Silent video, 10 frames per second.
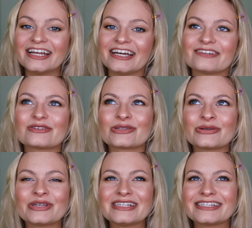And I was
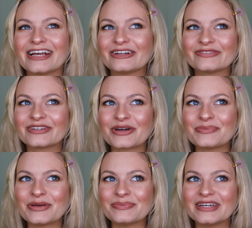low-key scared of the
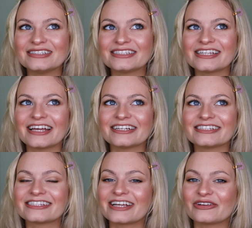commitment and
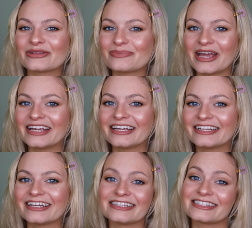scared of the
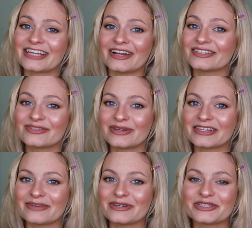pain and scared of spending
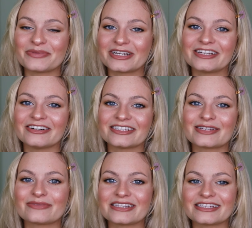that much money on
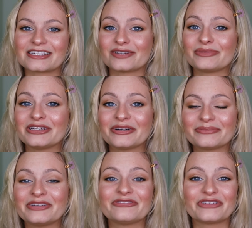something that's gonna be on
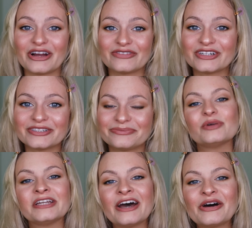me forever.
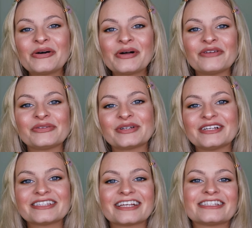But now everyone
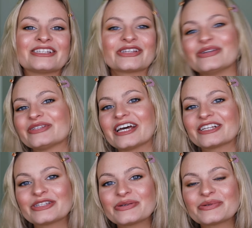else has these cute
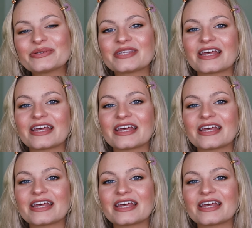tattoos